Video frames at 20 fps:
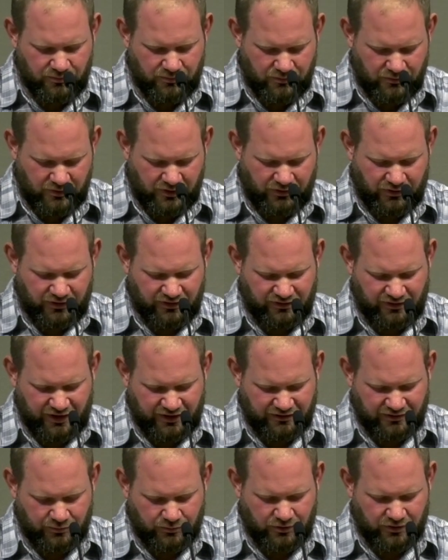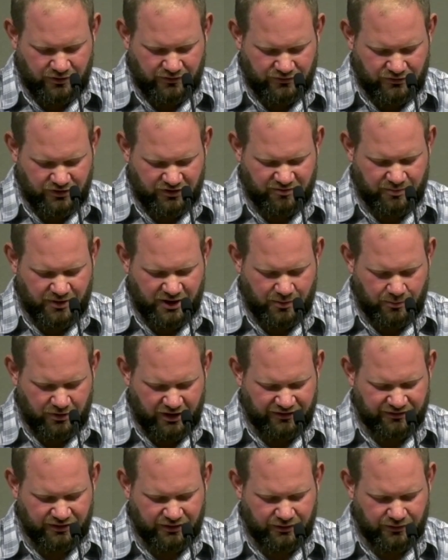that this lesson will have just been a
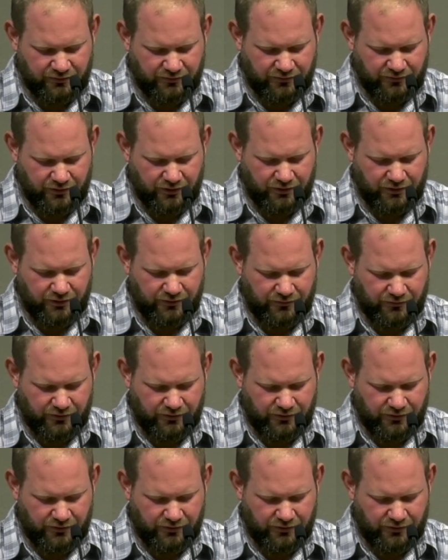blessing for,